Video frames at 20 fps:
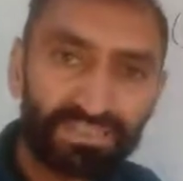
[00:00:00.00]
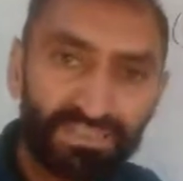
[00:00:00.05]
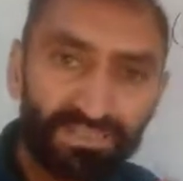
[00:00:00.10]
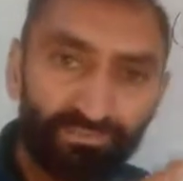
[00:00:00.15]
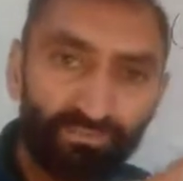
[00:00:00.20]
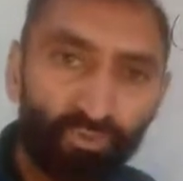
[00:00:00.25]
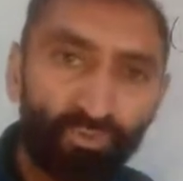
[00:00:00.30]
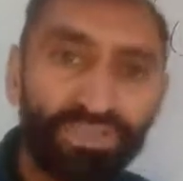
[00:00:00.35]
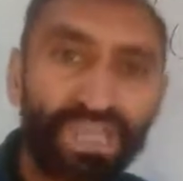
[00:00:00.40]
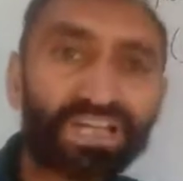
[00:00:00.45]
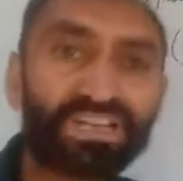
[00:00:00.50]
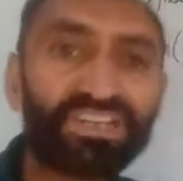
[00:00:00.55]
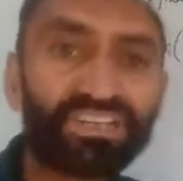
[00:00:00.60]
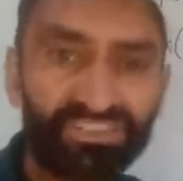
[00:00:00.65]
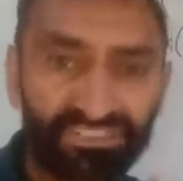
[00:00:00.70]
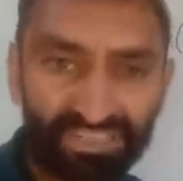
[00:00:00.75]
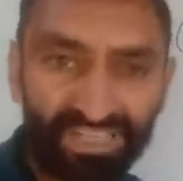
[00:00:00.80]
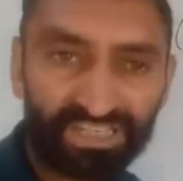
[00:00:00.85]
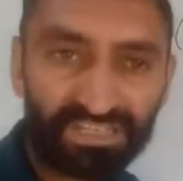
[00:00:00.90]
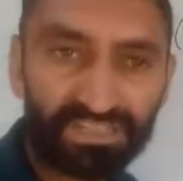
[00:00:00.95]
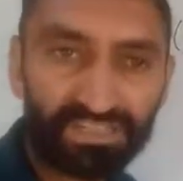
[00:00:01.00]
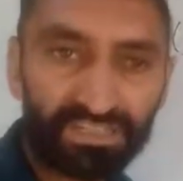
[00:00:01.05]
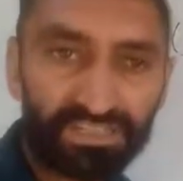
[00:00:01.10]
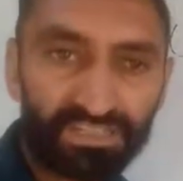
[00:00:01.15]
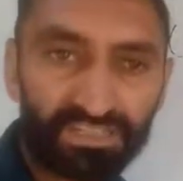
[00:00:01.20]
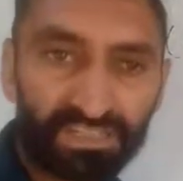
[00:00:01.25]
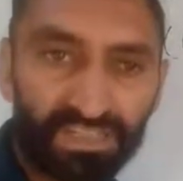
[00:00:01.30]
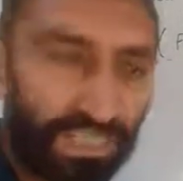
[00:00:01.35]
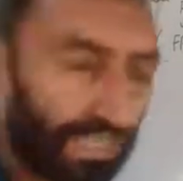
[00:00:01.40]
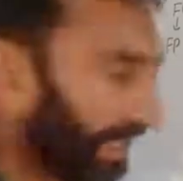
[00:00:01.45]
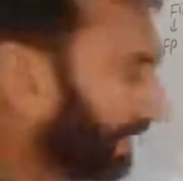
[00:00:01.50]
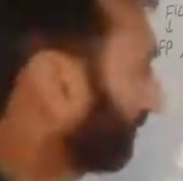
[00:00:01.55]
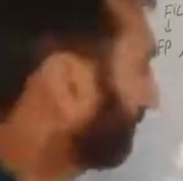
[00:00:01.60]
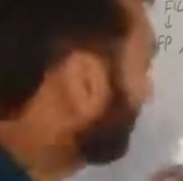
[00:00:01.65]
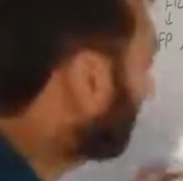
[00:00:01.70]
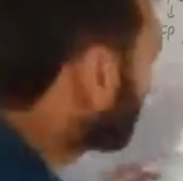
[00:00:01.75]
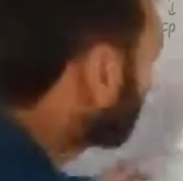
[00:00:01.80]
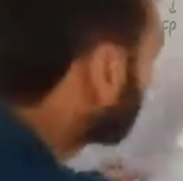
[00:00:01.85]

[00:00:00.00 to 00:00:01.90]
move the cursor. If this